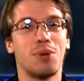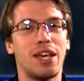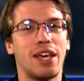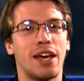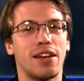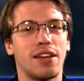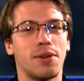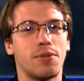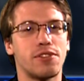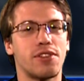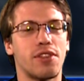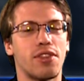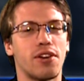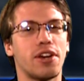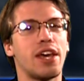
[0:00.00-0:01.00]
weekend, it was
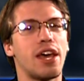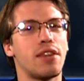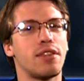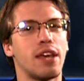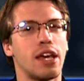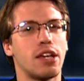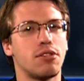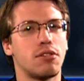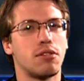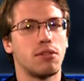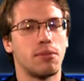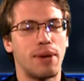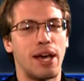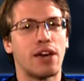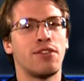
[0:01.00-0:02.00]
the 38th annual
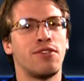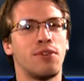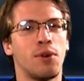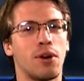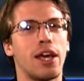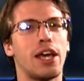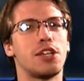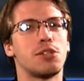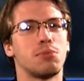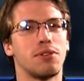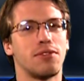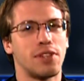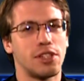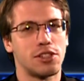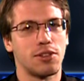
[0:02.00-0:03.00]
Quebec 4 H
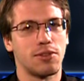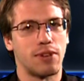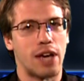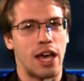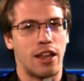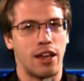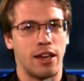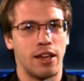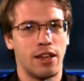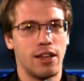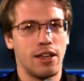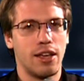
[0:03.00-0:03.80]
provincial rally.